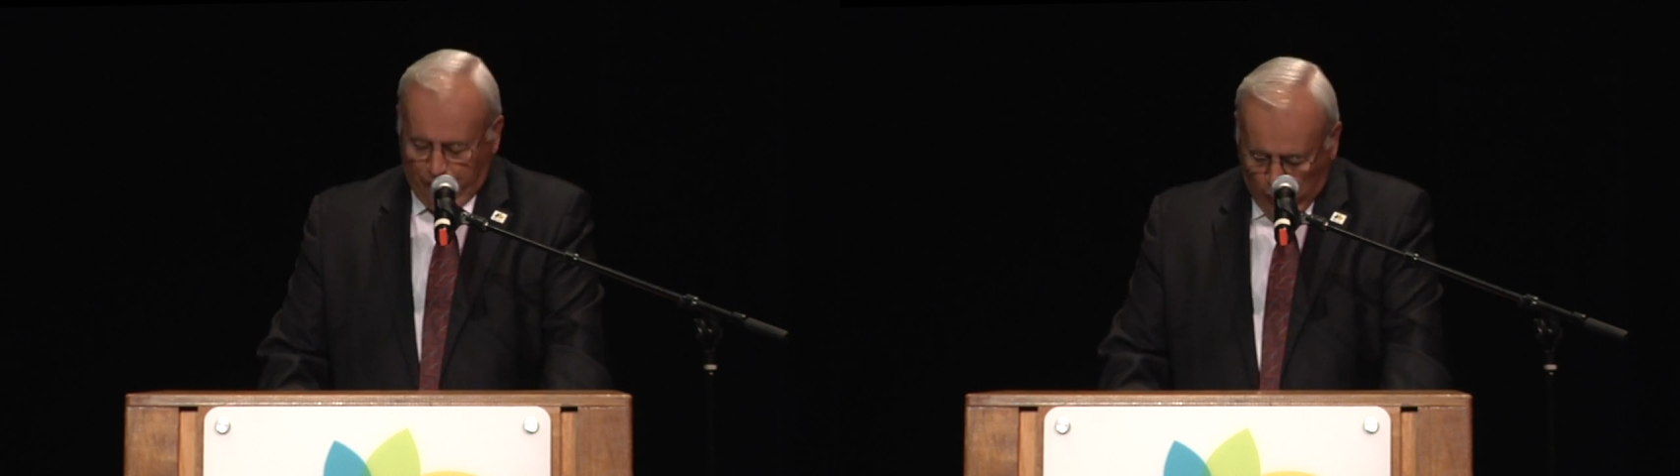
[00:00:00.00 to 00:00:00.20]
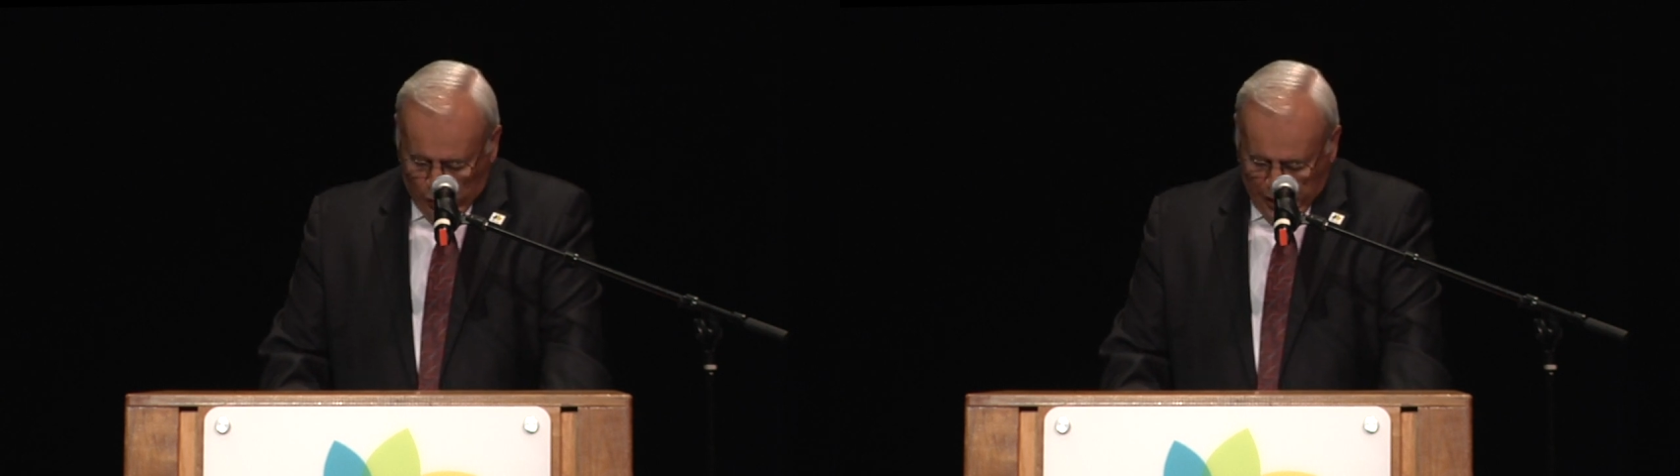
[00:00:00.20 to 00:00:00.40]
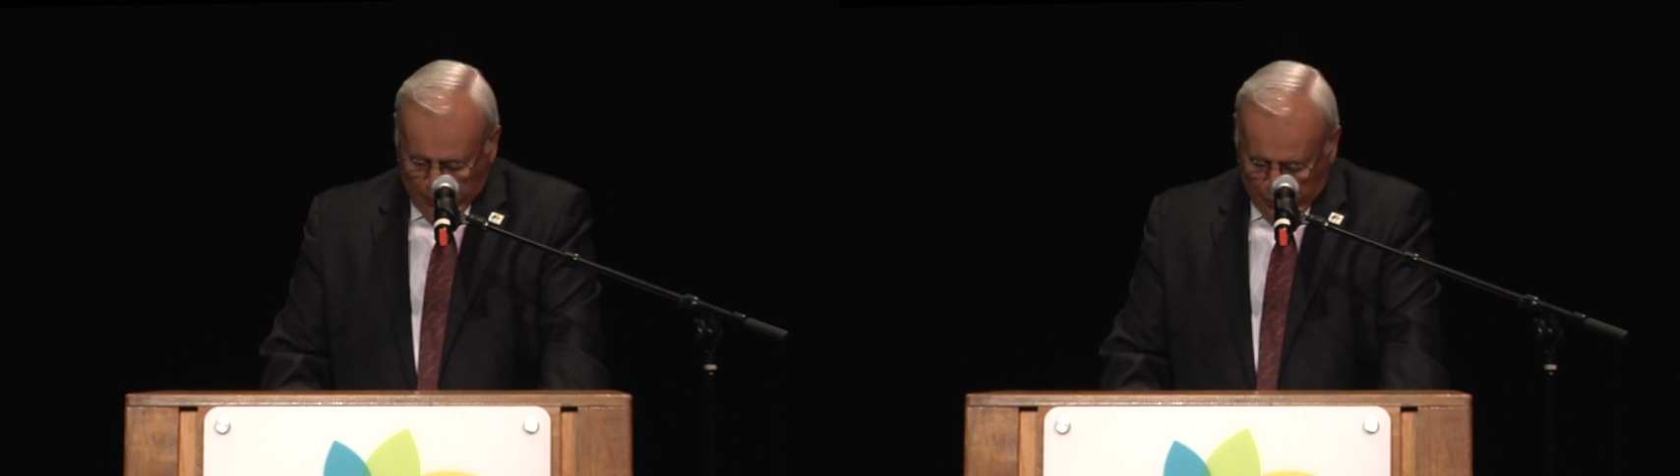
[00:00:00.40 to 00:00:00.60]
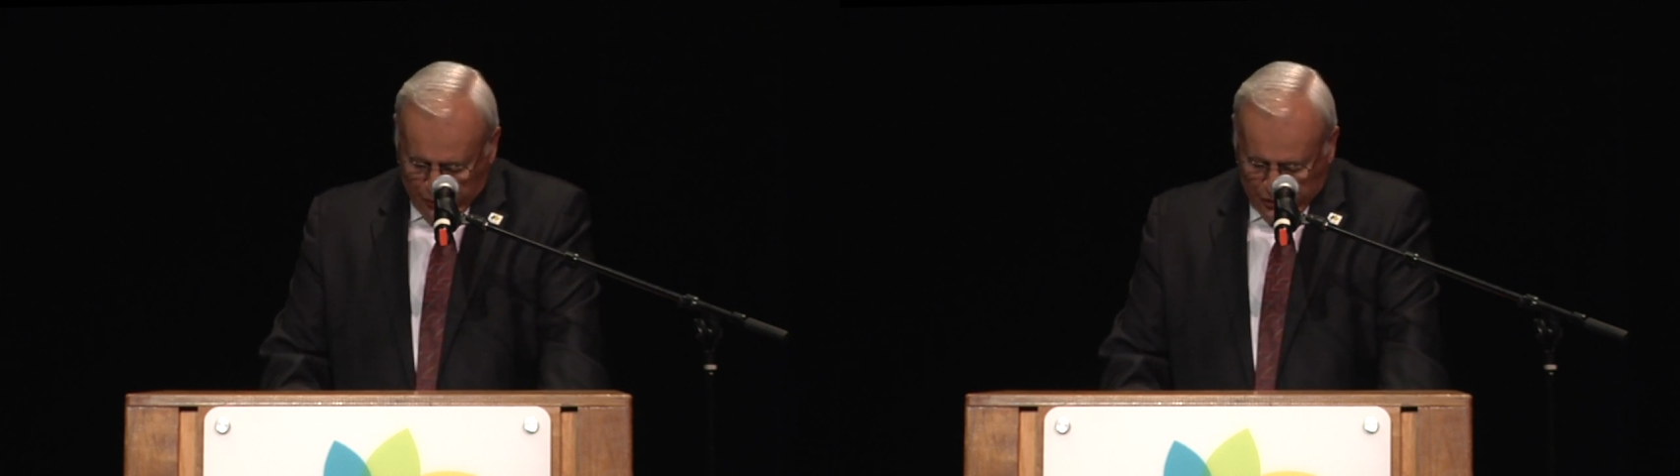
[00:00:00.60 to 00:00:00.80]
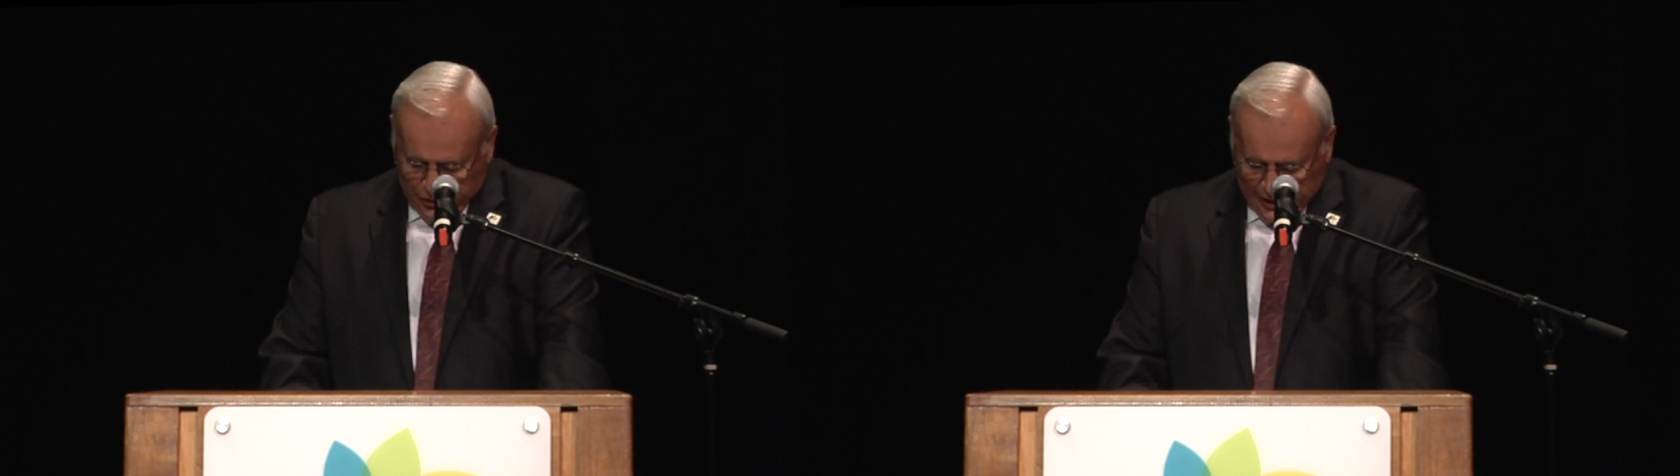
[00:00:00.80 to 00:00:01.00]

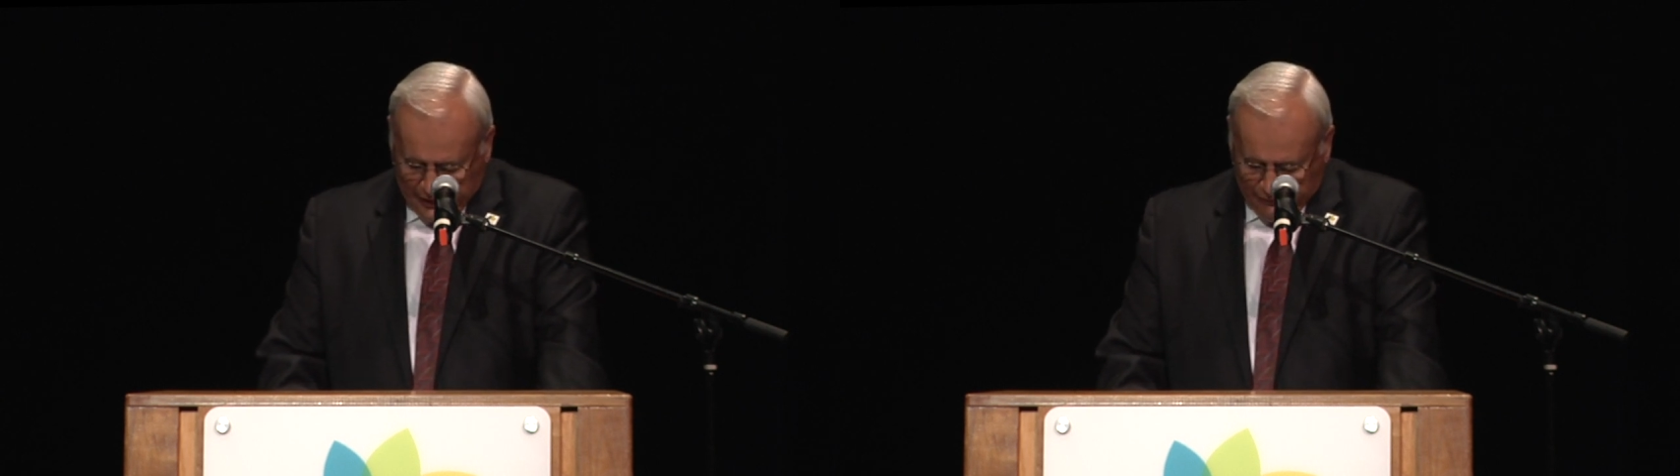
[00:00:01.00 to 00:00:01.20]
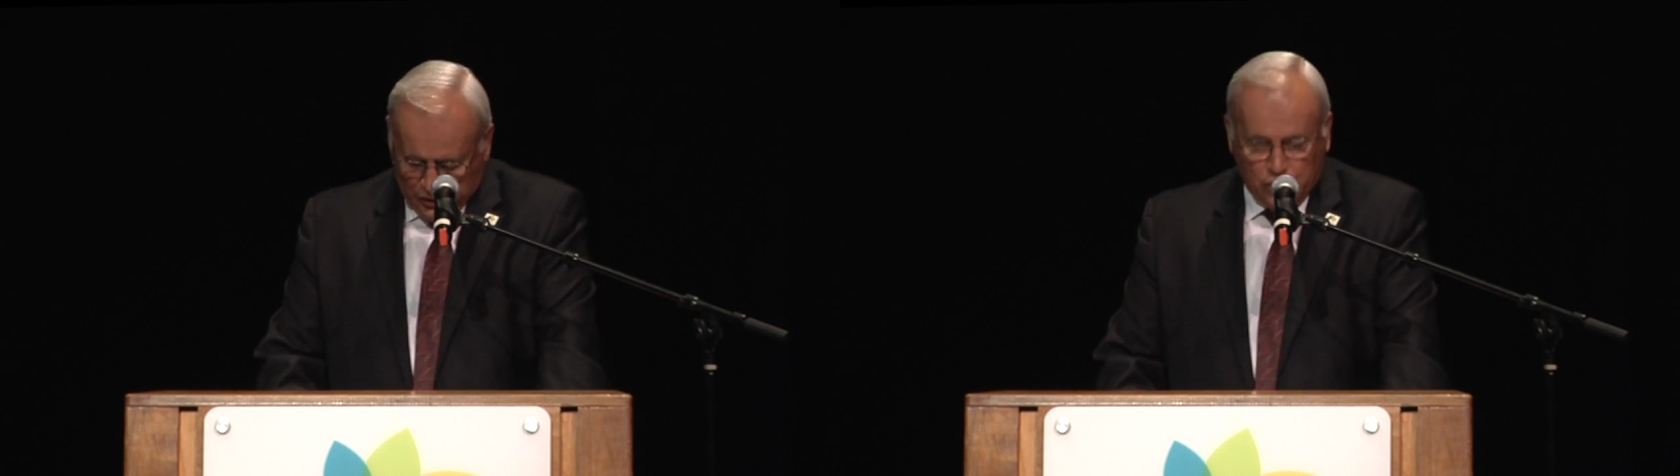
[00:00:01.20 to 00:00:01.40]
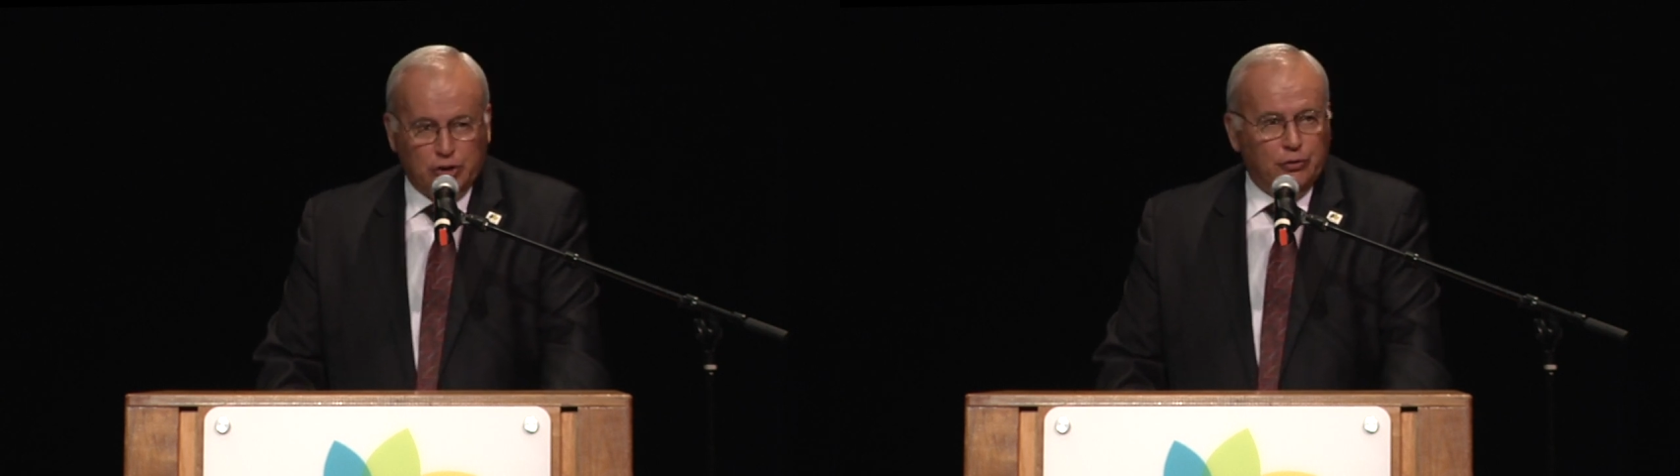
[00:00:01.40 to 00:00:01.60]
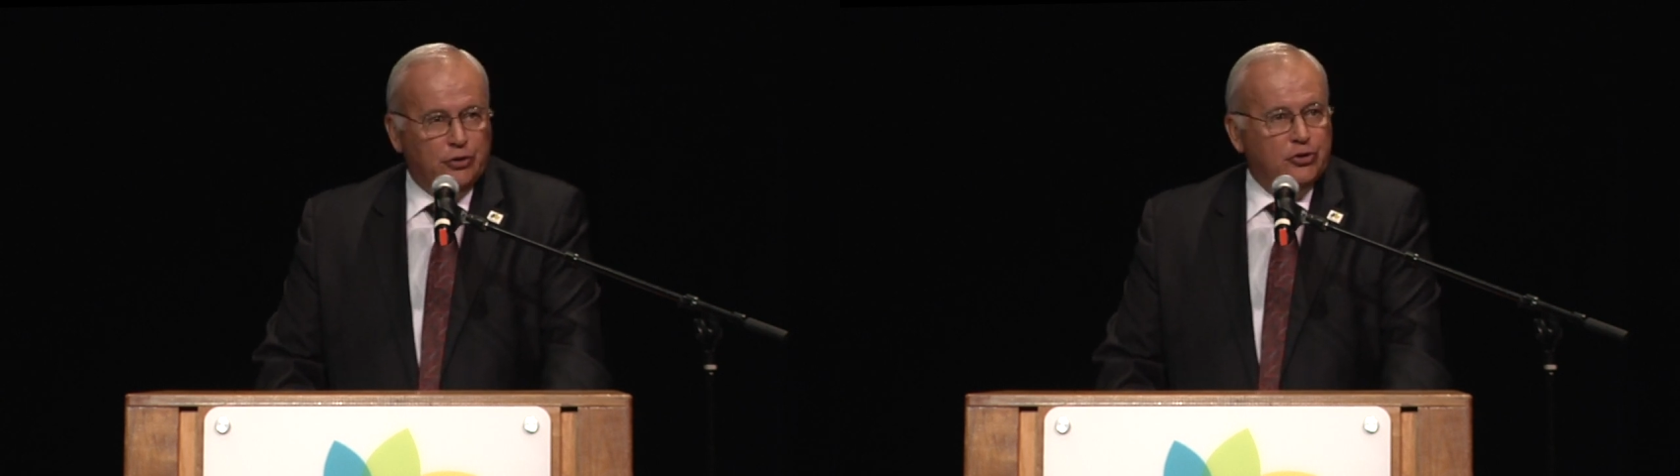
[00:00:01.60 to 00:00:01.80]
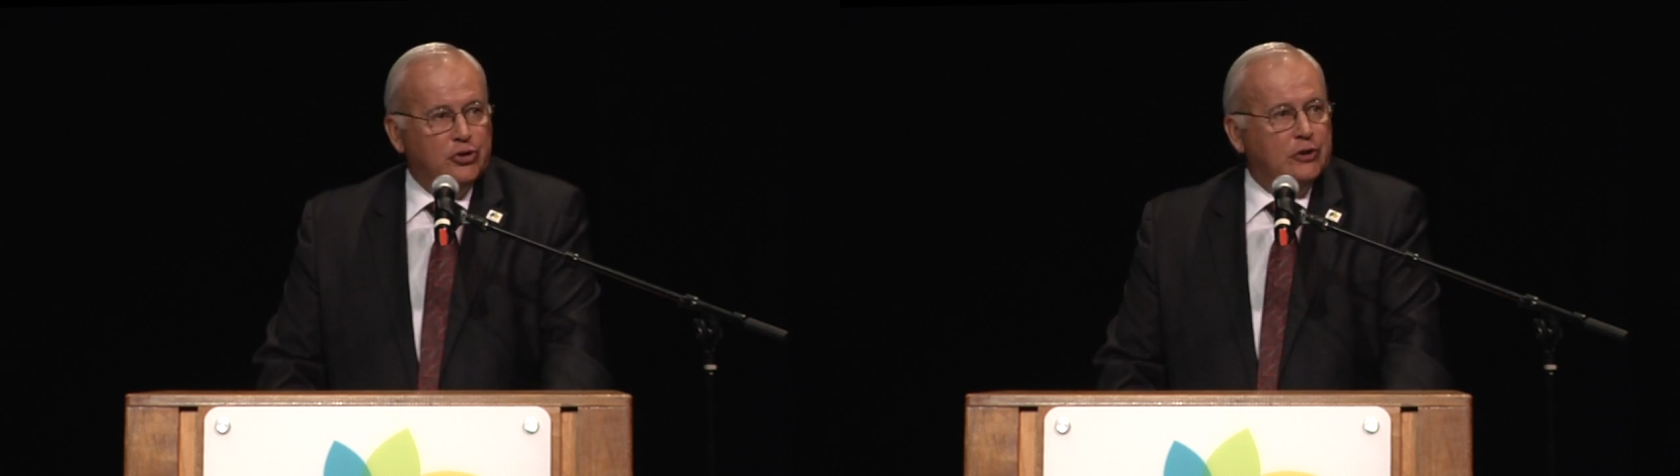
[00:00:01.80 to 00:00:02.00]
40% of its
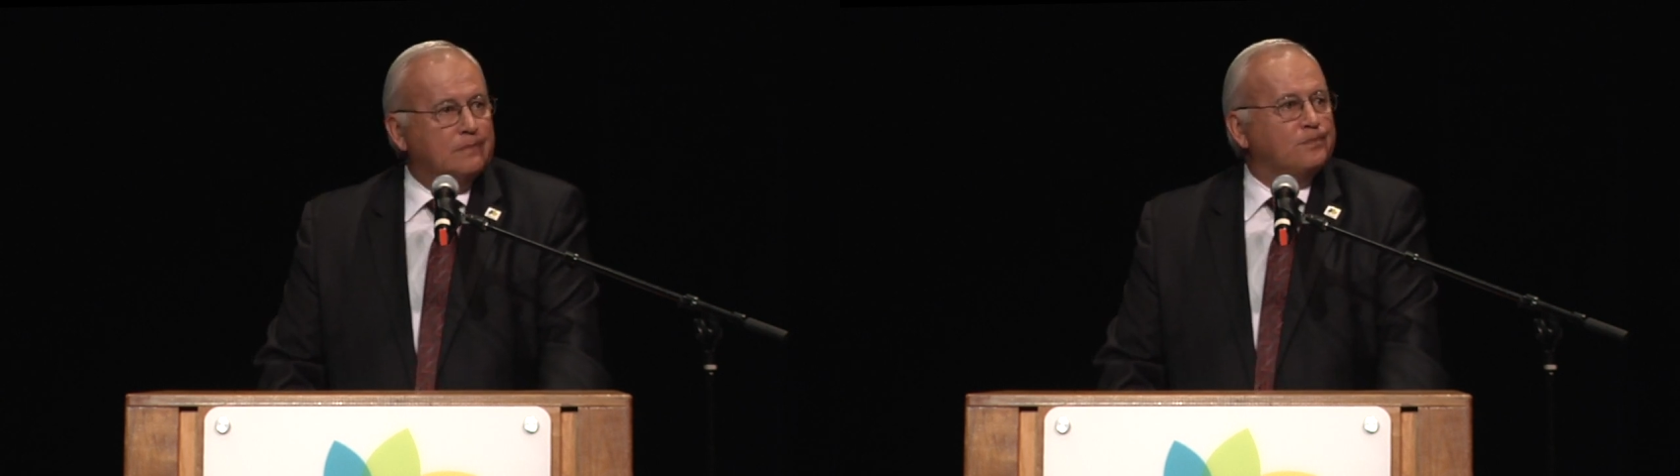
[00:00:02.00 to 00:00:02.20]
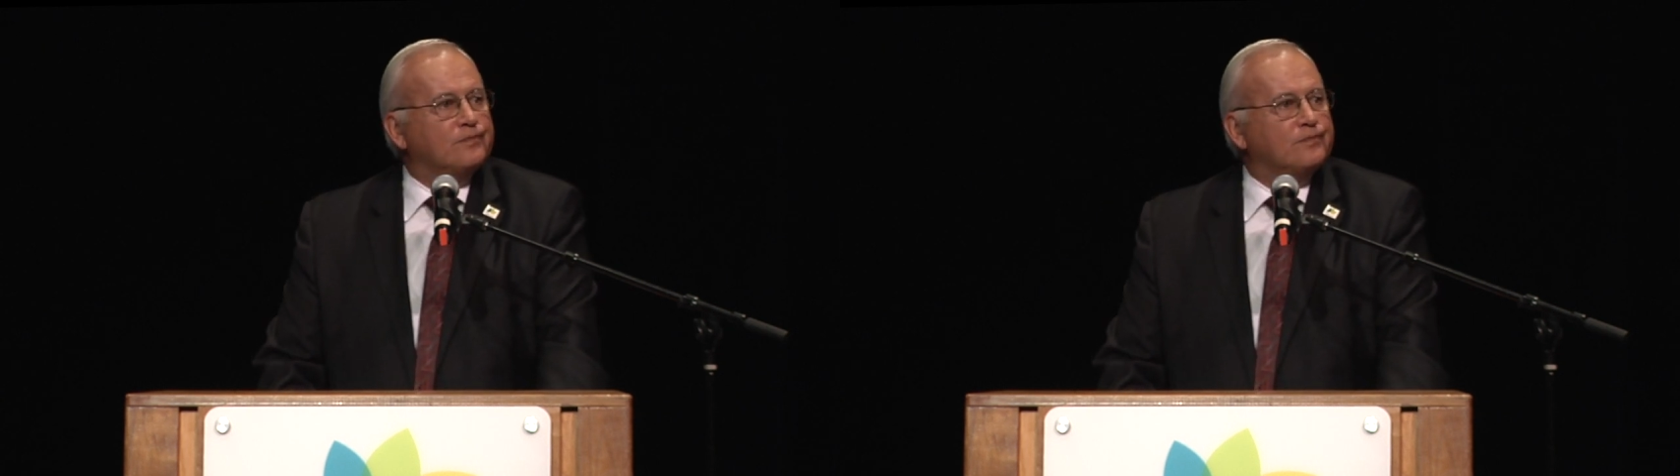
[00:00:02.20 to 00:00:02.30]
students